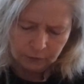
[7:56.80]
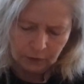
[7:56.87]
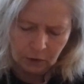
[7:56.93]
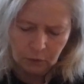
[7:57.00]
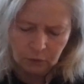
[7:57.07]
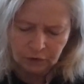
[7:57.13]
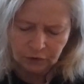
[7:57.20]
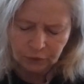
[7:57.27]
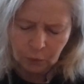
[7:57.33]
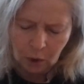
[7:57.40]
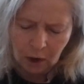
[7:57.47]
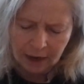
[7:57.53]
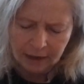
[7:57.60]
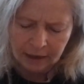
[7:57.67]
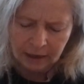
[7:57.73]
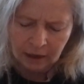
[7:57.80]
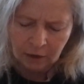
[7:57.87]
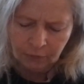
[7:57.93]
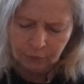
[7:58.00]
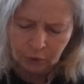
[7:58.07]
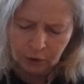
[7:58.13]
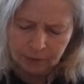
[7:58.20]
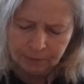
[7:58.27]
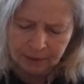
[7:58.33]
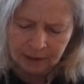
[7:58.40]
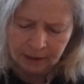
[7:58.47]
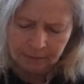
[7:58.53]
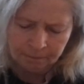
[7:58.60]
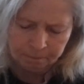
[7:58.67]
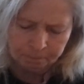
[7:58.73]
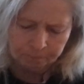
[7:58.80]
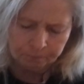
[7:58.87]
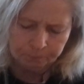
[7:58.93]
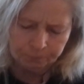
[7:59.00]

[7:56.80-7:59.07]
so disquieting of good men,